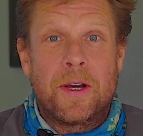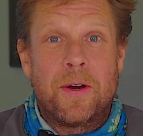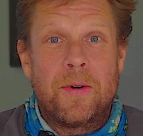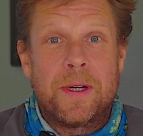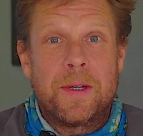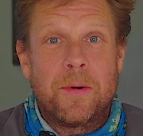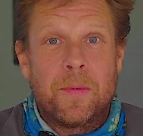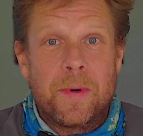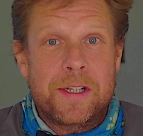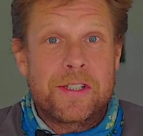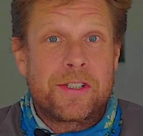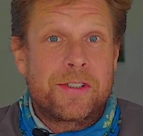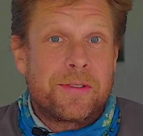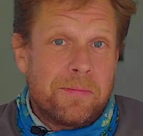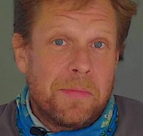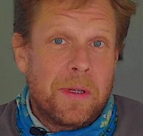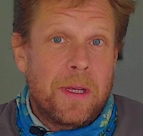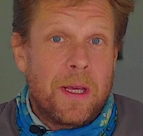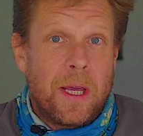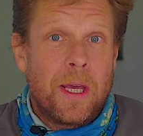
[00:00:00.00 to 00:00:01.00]
going,
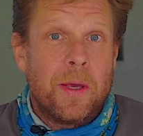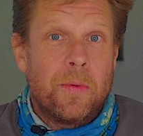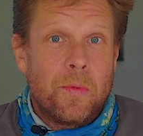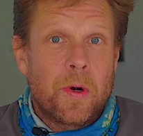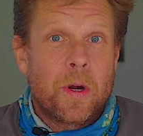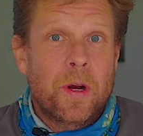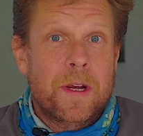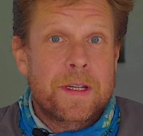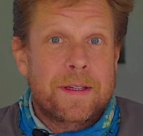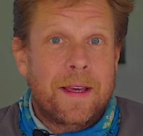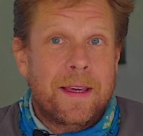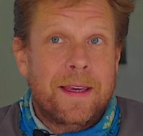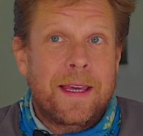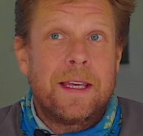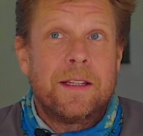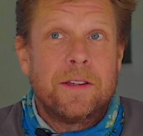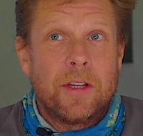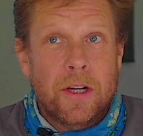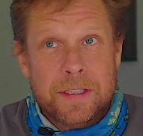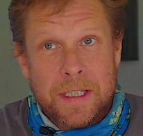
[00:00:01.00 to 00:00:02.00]
which it works. Like,
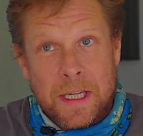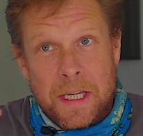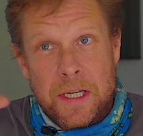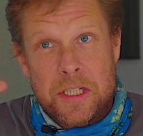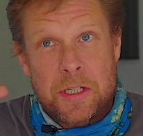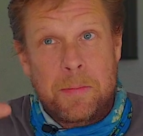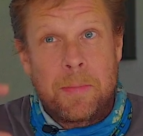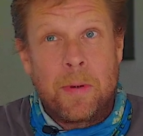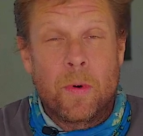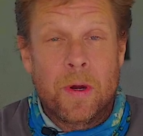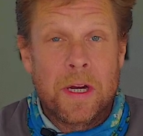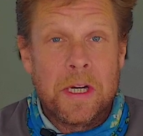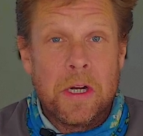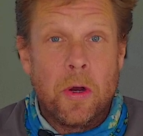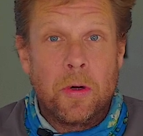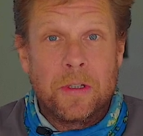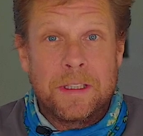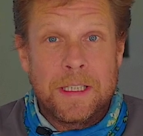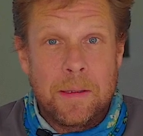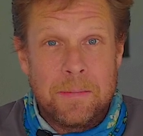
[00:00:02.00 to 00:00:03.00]
he looks like he should be wearing
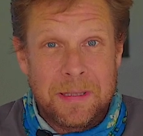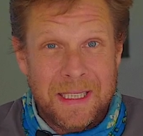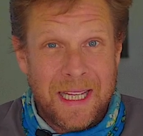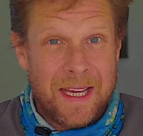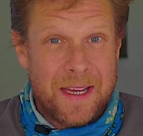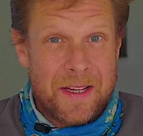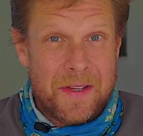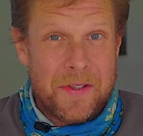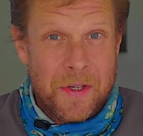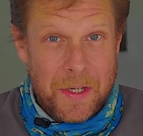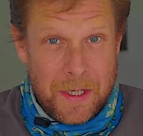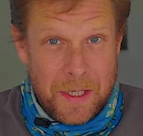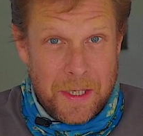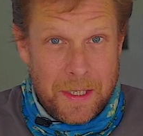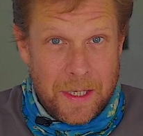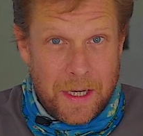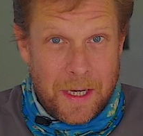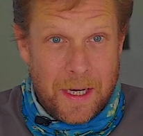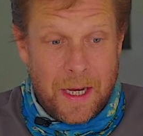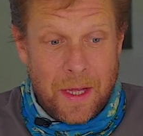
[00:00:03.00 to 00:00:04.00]
Oakley blades
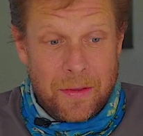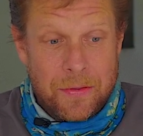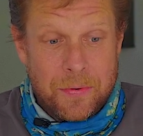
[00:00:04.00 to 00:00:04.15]
uh,